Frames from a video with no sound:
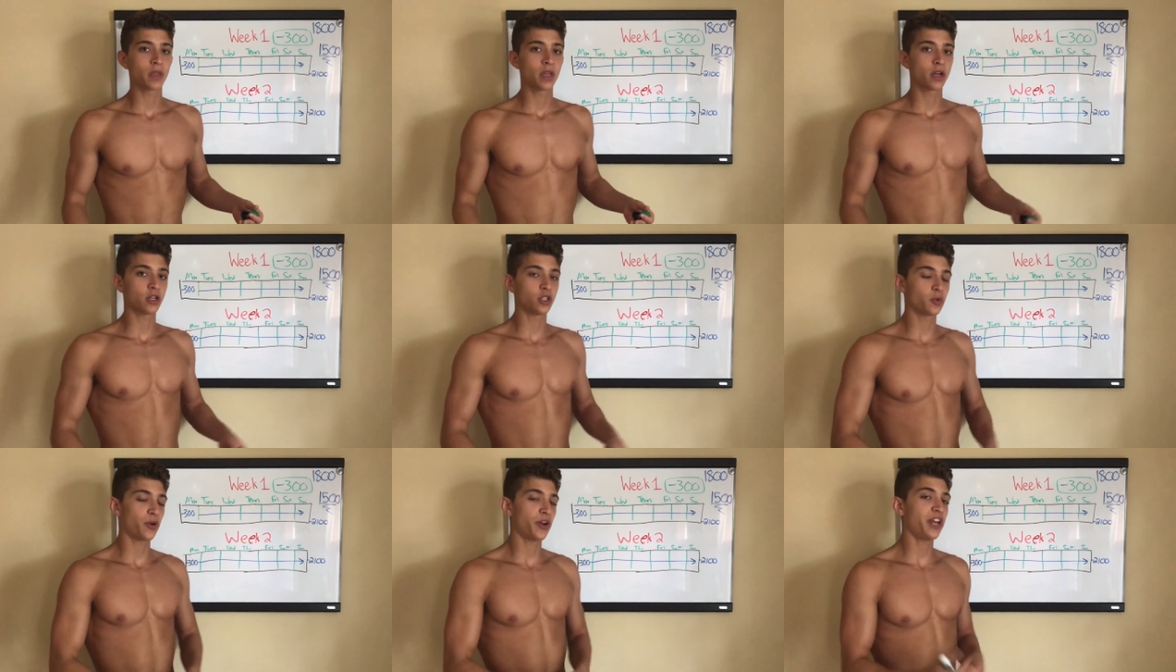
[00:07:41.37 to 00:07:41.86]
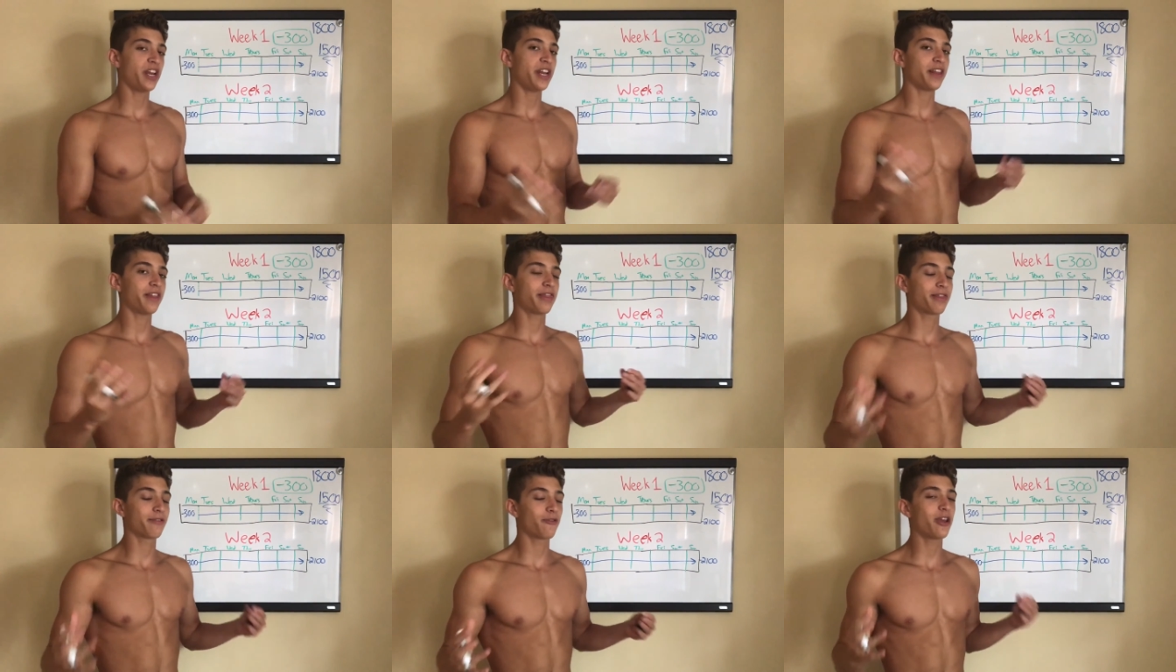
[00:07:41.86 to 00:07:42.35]
Because we're
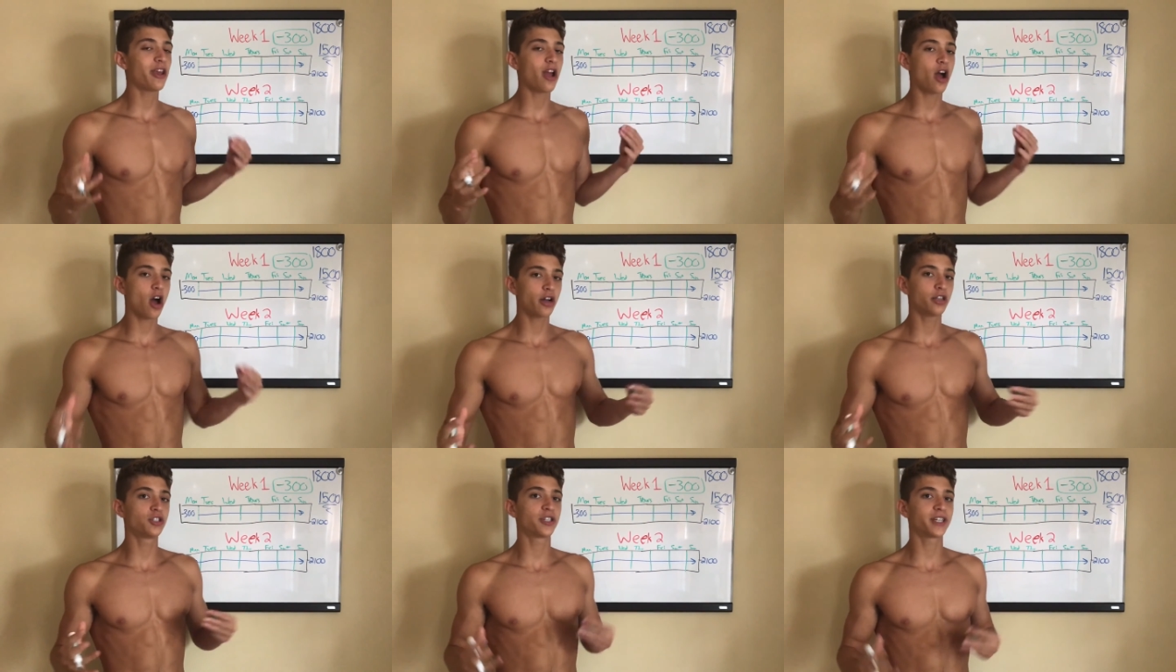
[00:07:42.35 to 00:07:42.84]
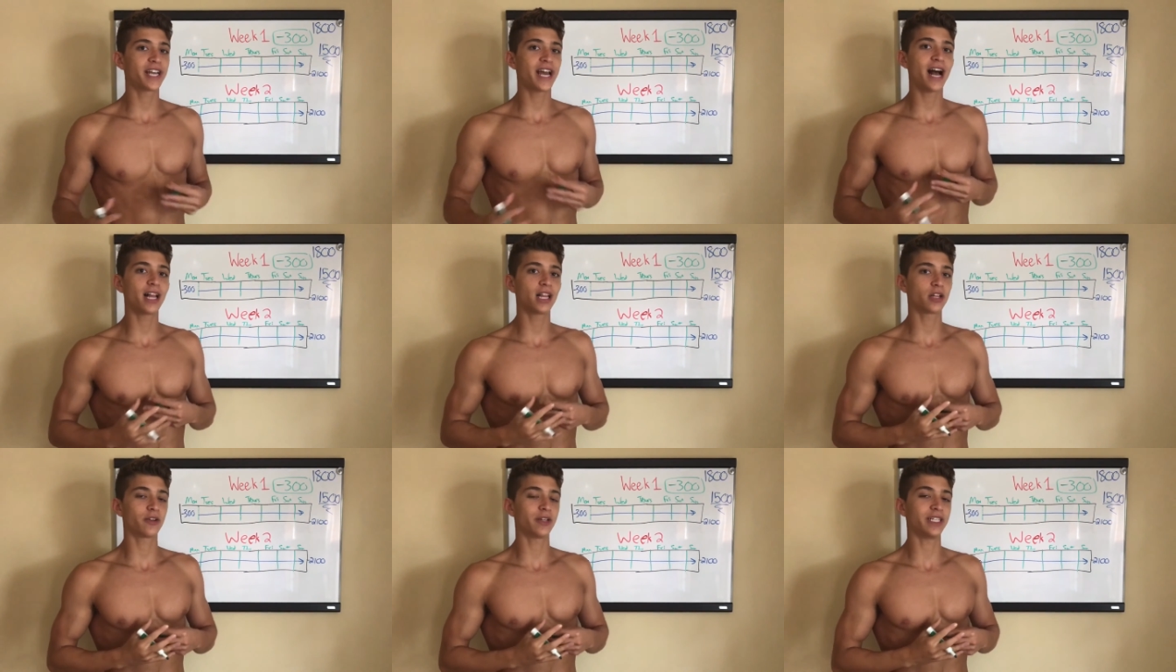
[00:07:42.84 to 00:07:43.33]
eating three hundred
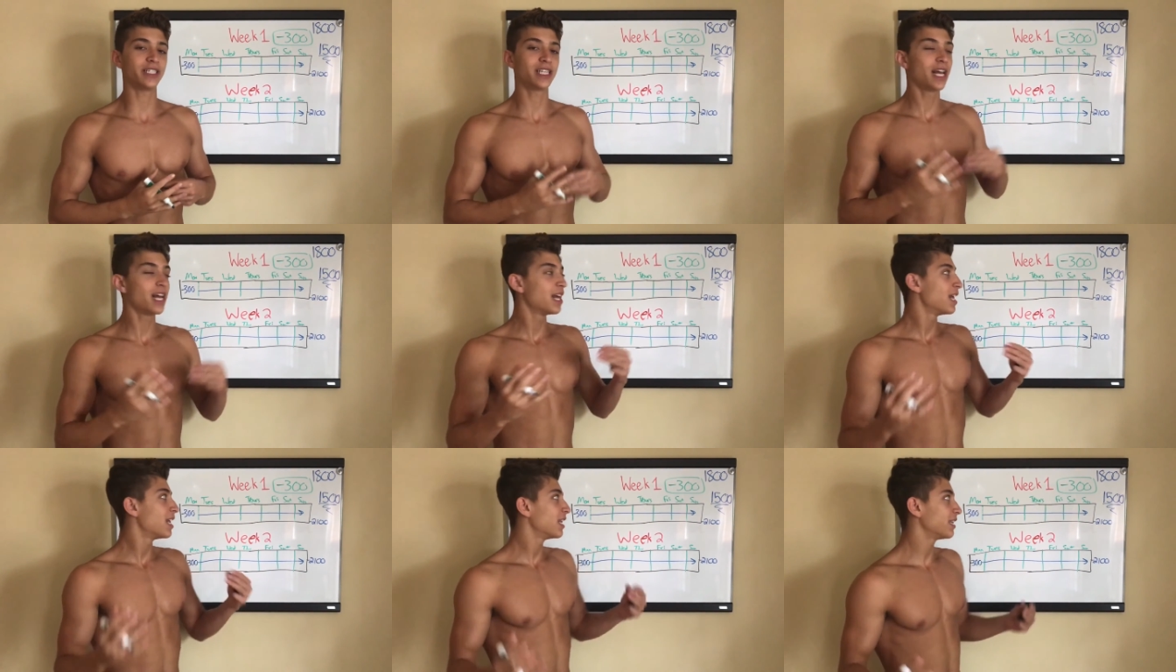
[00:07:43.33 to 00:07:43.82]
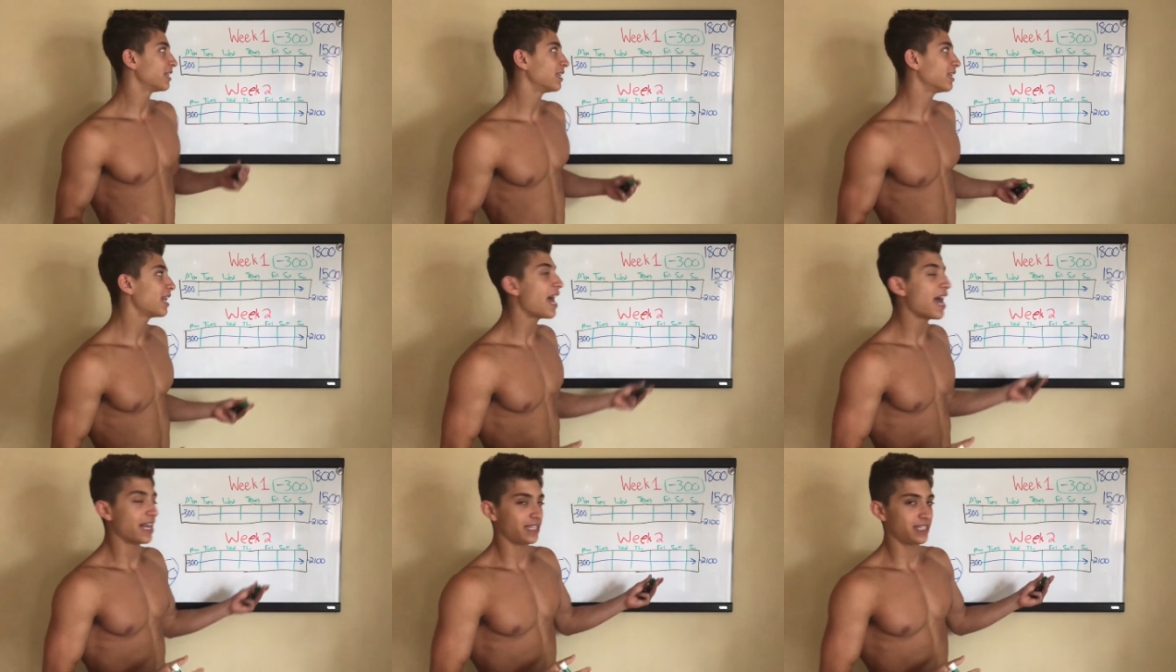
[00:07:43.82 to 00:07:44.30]
calories
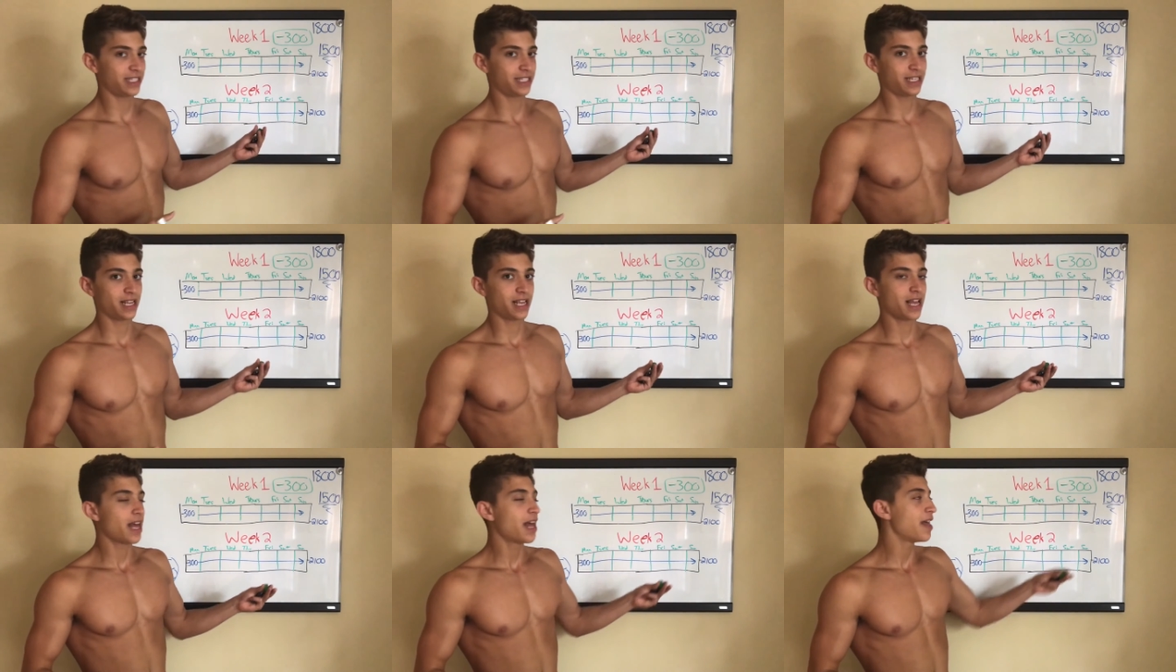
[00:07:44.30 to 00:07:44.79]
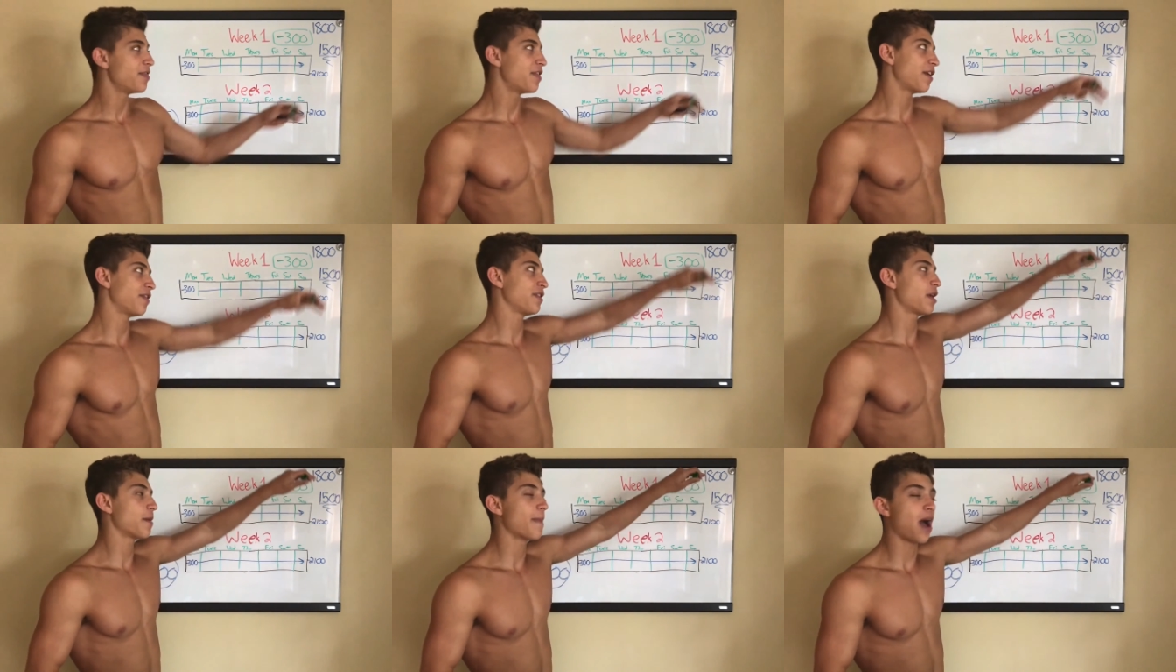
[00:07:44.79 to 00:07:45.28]
less
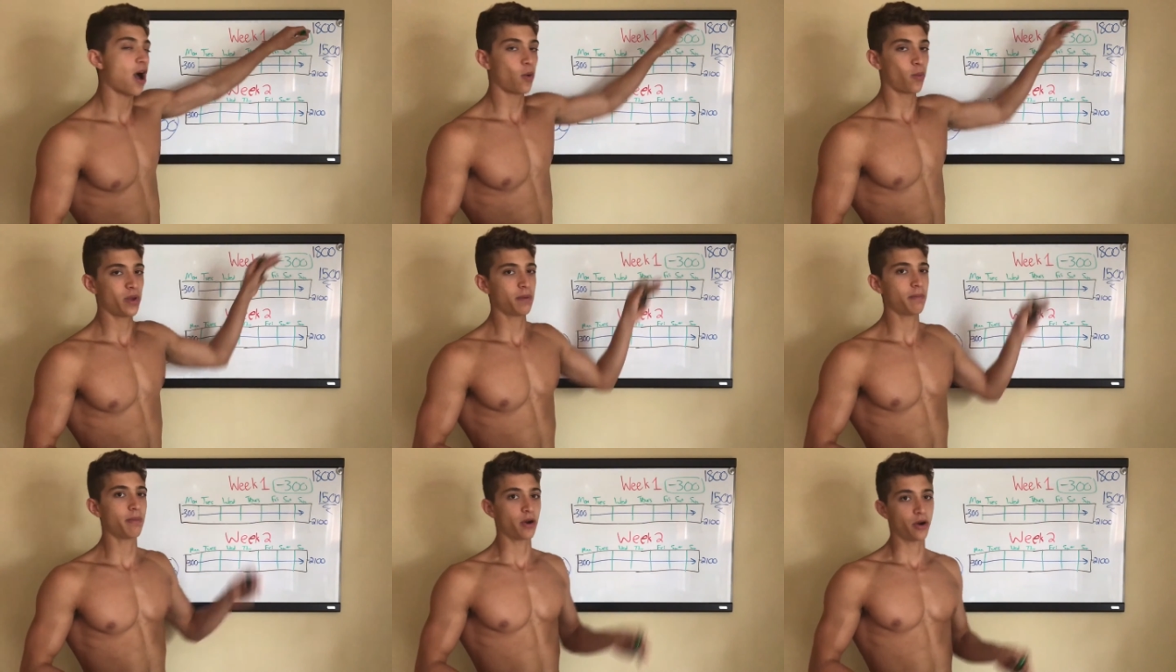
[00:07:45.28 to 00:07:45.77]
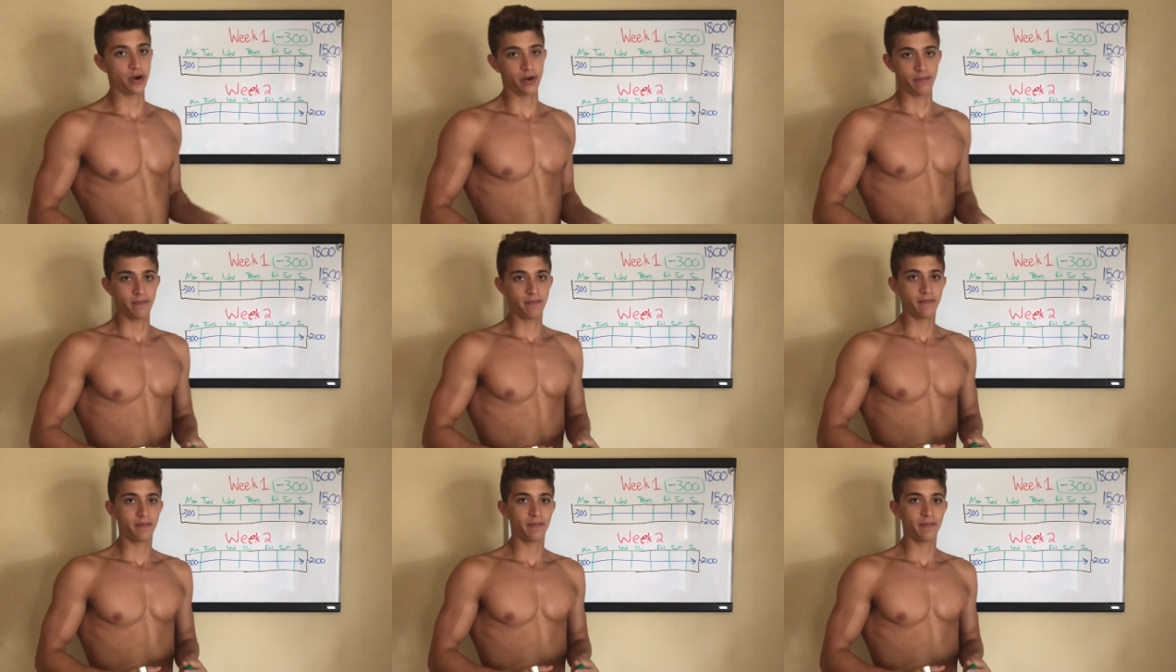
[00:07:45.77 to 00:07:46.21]
than the amount we burn,